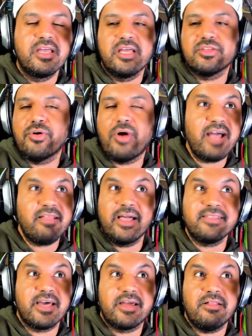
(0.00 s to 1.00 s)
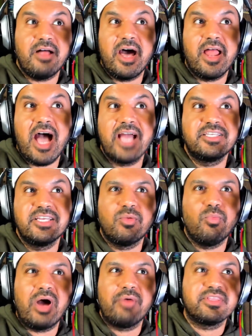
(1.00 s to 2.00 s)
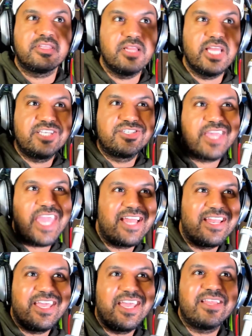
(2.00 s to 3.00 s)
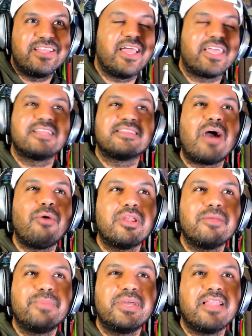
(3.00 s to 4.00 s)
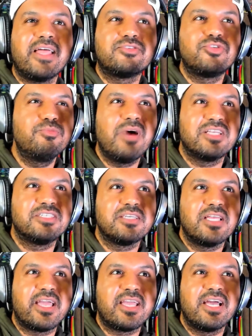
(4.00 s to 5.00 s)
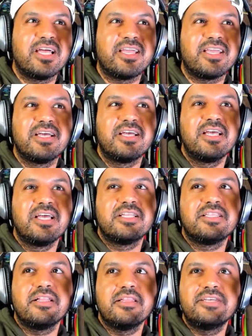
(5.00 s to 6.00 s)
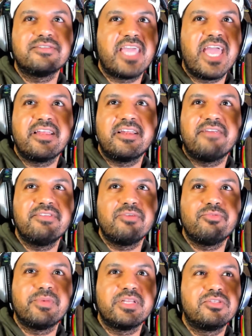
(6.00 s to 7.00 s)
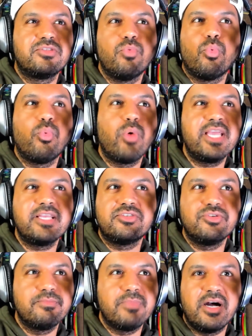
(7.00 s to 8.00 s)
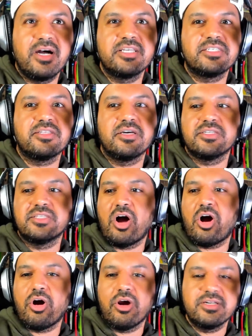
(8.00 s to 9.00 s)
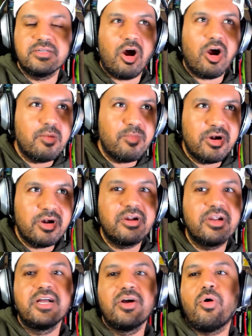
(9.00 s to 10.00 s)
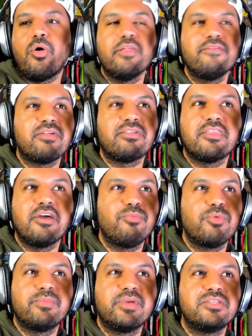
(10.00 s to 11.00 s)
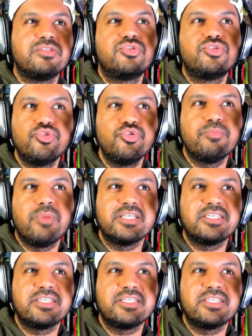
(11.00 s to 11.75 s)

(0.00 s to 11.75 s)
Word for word: So I liked that a lot. I didn't want with the laser cannon. And, like, that would have been, like, too much. Like the laser cannon and everything would have been way too much. The hard armor, all of that stuff would have been too much.